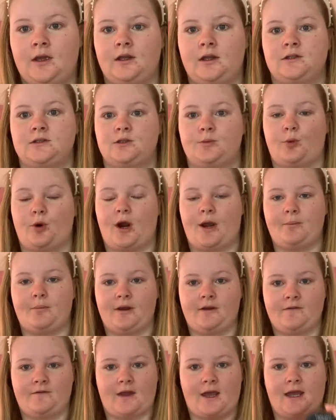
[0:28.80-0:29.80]
To prime
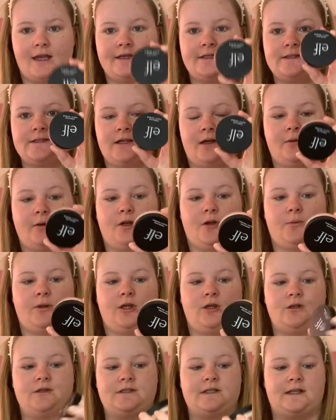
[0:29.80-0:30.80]
my face, I'm going to be
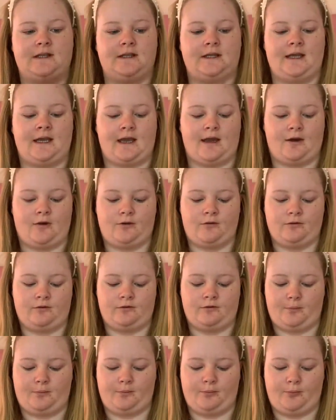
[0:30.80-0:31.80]
using the
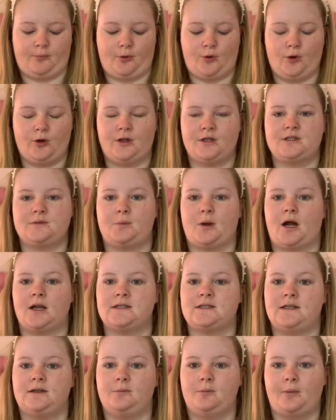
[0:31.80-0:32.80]
e.l.f. Poreless
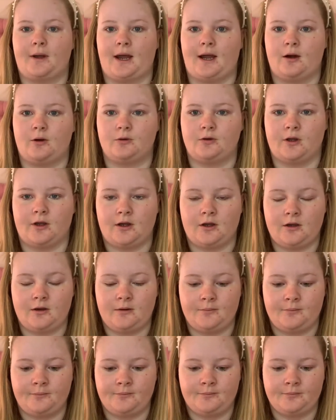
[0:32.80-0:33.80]
Putty Powder.
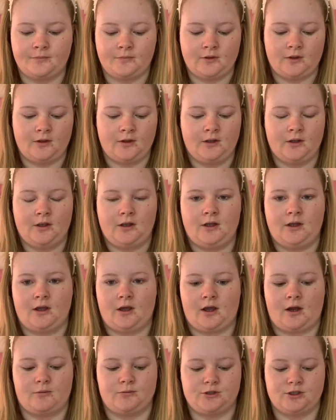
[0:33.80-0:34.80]

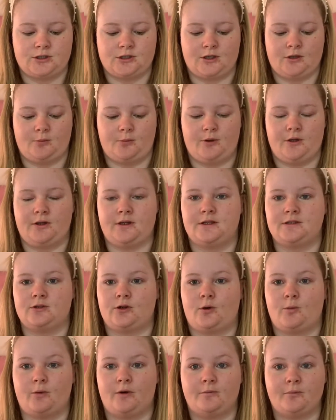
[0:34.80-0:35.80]
I'm just going to put this
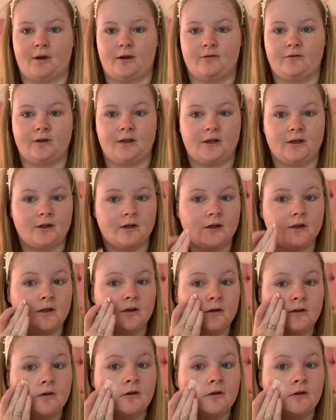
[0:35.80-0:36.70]
on with my fingers.